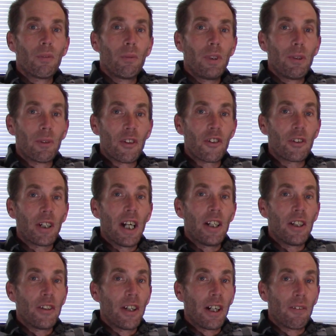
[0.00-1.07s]
we were
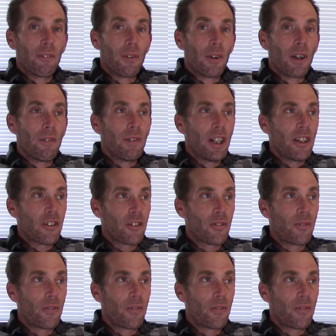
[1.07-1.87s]
stranded there, 4 of us,